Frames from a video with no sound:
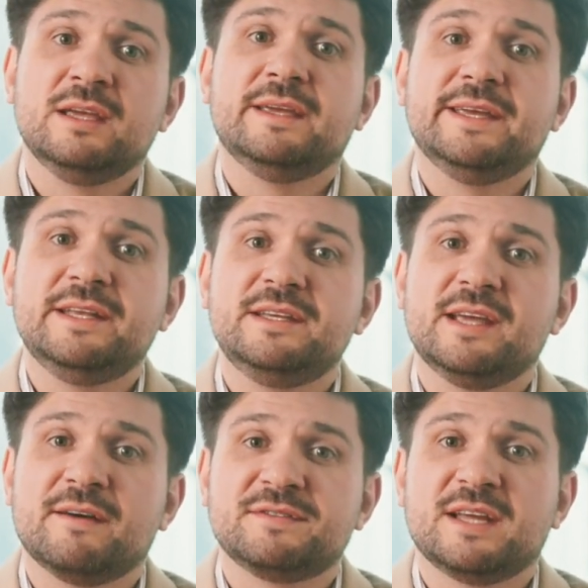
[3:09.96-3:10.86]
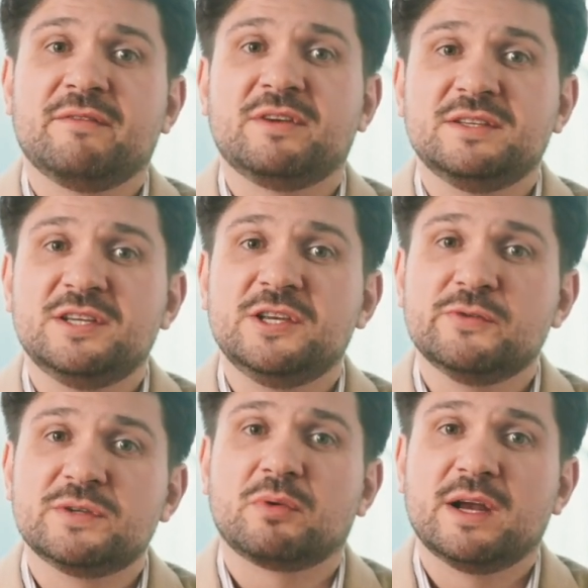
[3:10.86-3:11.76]
ETFs have
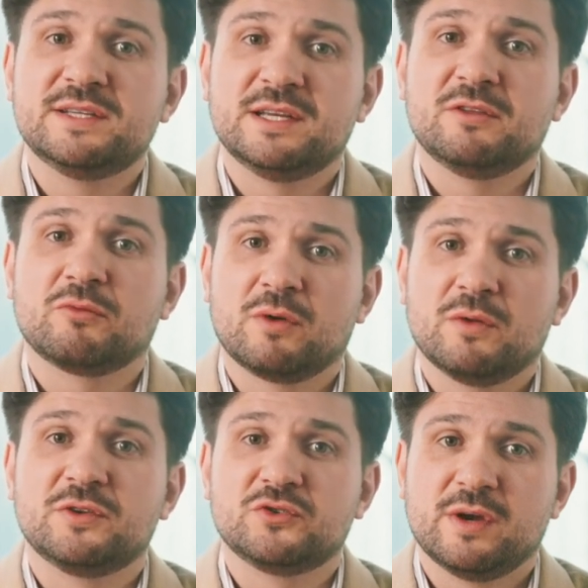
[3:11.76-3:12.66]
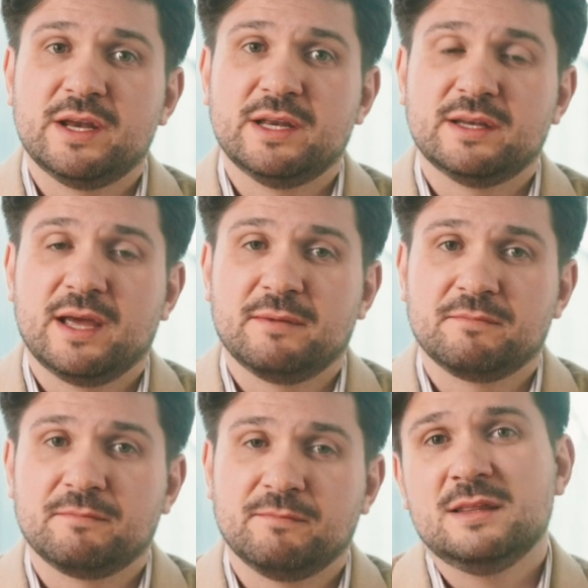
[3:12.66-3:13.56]
continuous pricing throughout the trading day.
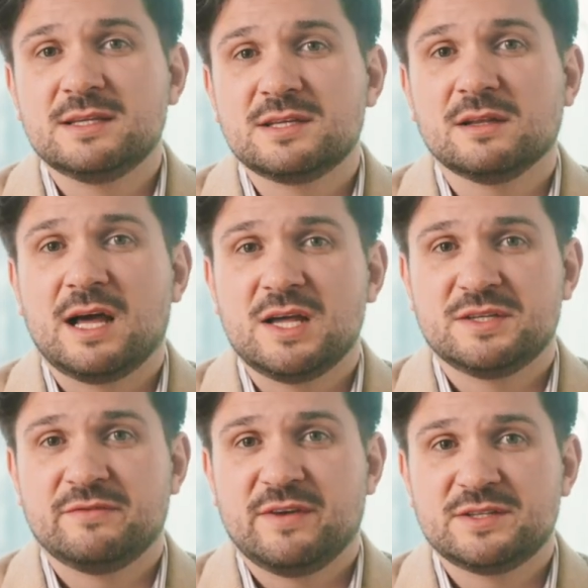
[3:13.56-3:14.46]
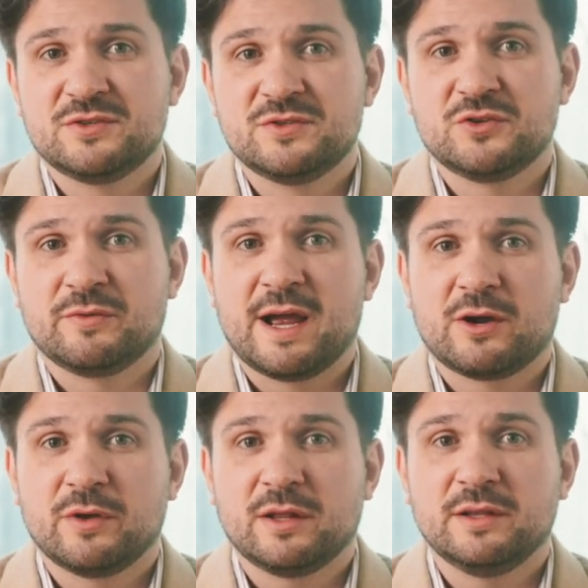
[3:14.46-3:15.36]
This allows investors to react
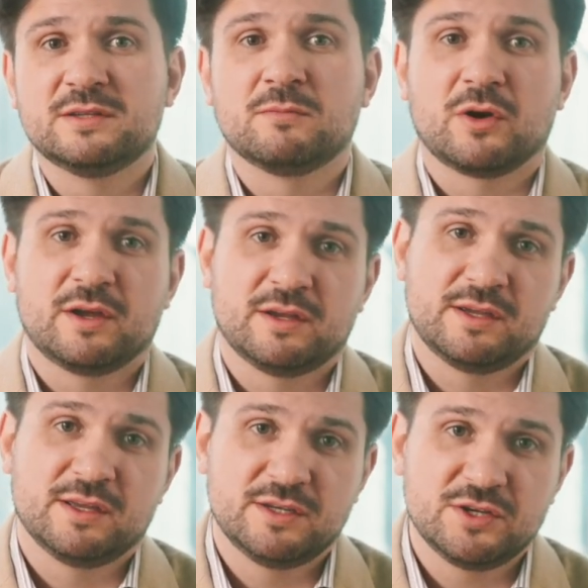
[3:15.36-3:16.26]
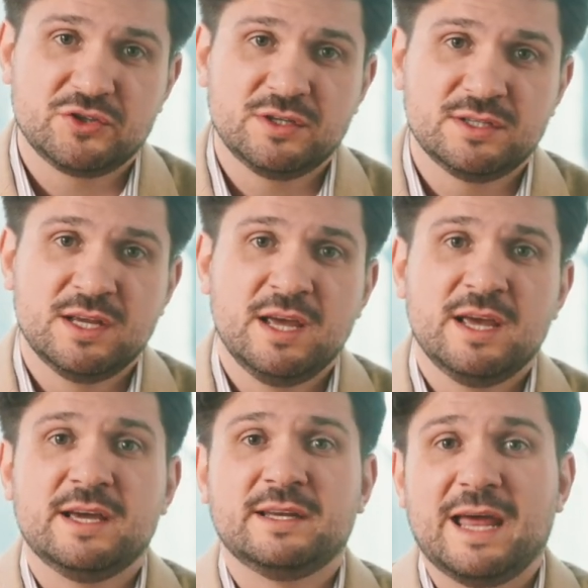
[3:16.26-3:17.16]
quickly to market conditions
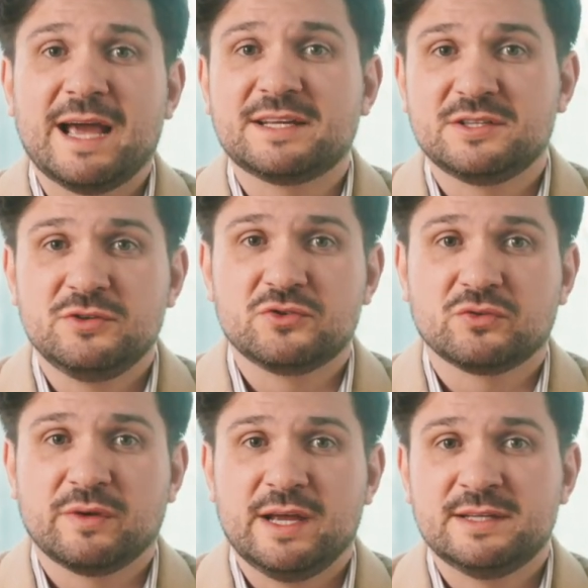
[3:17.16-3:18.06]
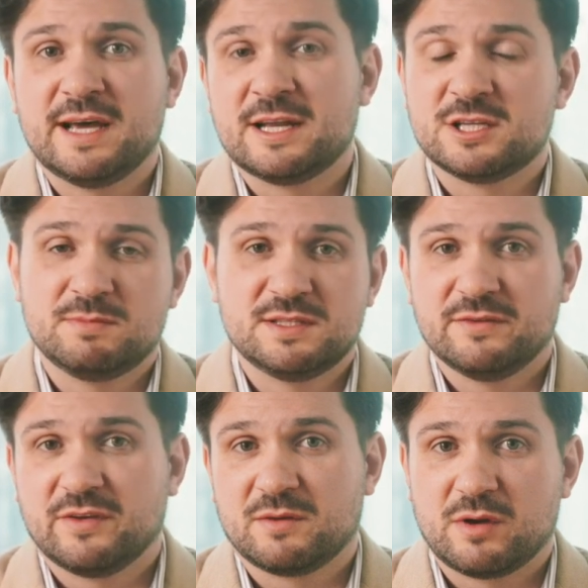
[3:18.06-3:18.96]
and execute trades at a
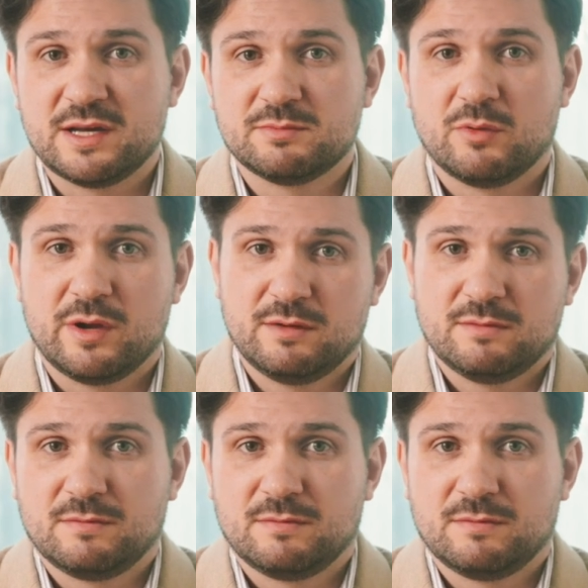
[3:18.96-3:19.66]
specific price point.